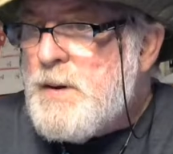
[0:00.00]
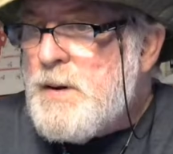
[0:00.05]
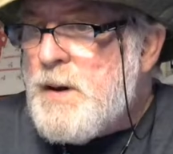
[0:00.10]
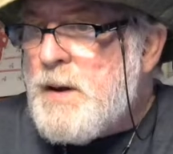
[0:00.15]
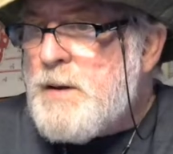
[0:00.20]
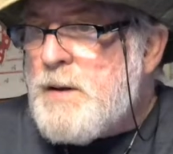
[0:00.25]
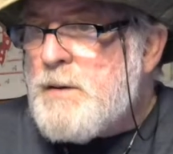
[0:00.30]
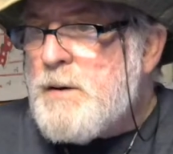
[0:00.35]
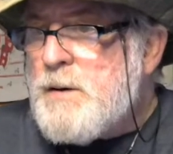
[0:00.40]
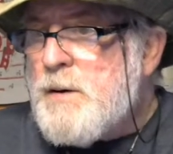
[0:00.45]

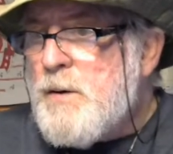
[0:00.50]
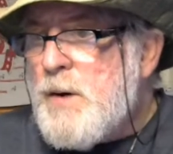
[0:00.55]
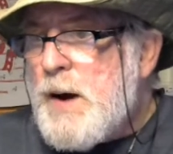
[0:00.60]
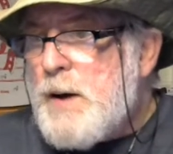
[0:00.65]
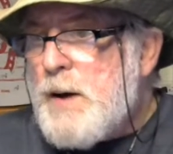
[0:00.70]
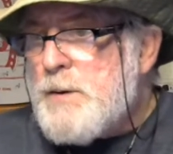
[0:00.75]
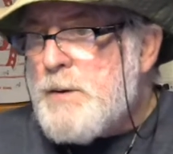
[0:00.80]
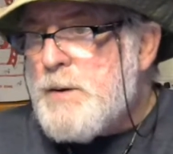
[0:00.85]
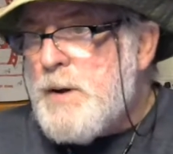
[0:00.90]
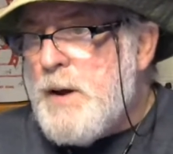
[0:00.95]
Now you can go
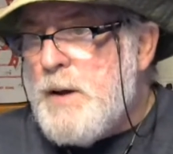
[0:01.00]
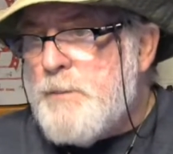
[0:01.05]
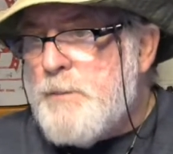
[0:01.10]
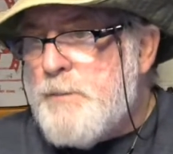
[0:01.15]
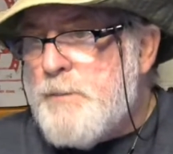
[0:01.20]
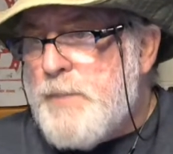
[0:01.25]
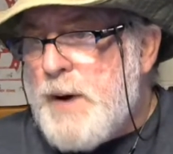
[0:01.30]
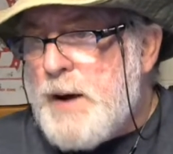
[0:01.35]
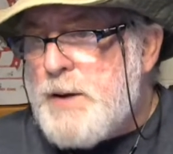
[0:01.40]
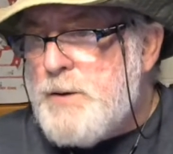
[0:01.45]
out
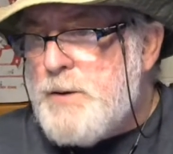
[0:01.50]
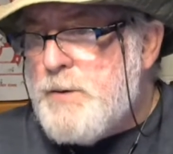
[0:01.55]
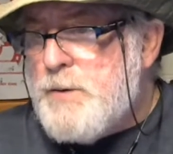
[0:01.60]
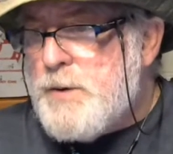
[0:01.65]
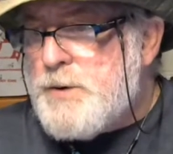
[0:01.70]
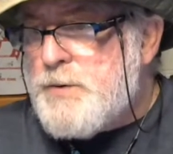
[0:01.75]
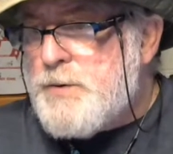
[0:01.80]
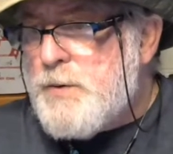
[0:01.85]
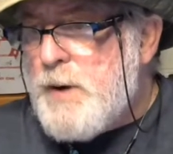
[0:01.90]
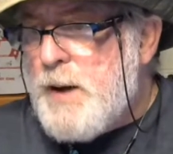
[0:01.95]
and buy you
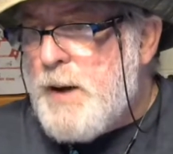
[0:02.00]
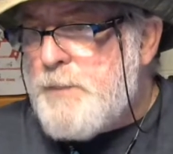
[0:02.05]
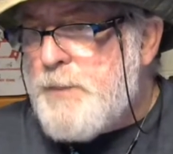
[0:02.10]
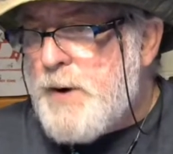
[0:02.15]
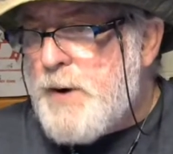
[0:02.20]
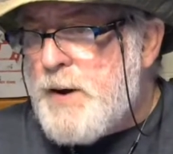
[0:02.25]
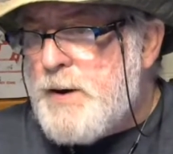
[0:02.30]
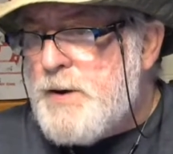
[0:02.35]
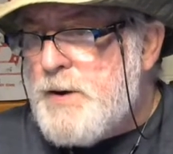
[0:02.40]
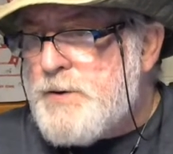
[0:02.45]
a
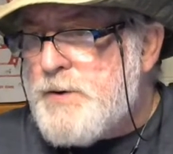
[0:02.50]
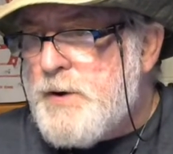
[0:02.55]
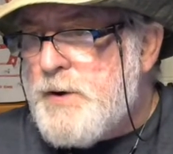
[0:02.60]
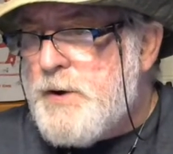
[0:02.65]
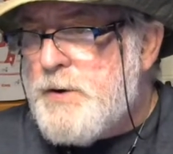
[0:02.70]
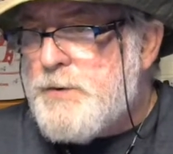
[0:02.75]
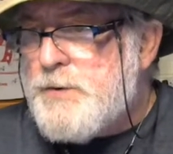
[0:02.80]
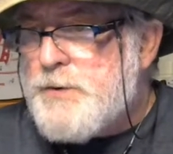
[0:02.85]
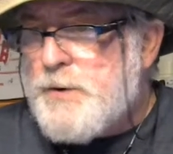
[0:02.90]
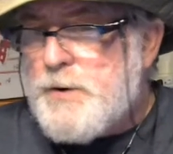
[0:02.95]
tripod. This one
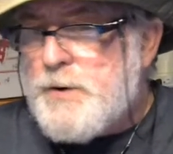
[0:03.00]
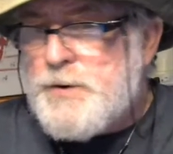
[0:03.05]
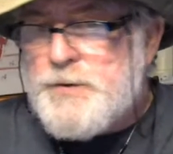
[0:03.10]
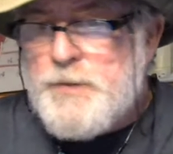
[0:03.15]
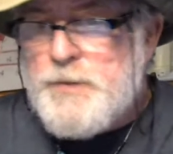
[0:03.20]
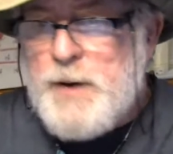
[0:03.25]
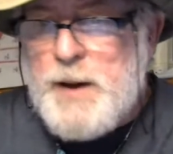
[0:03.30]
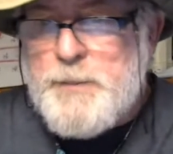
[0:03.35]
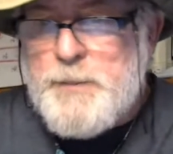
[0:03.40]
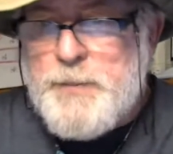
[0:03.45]
here's on a
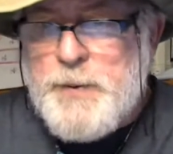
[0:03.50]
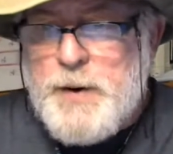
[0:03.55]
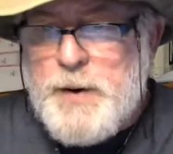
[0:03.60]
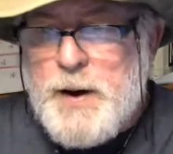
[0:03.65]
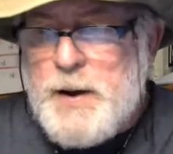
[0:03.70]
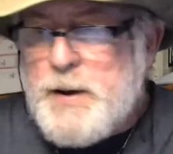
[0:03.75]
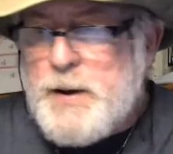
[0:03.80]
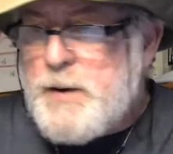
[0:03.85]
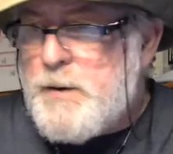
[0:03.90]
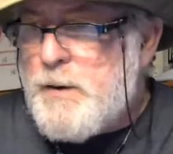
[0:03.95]

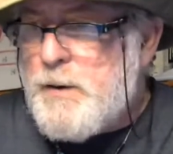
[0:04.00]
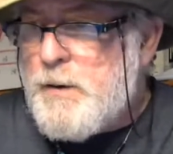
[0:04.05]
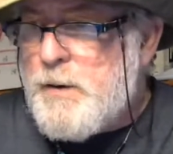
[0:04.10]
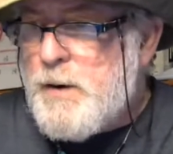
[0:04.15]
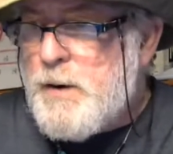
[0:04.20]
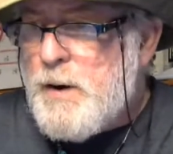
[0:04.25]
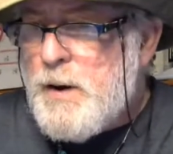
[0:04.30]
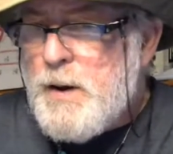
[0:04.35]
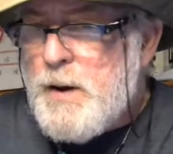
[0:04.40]
tripod here.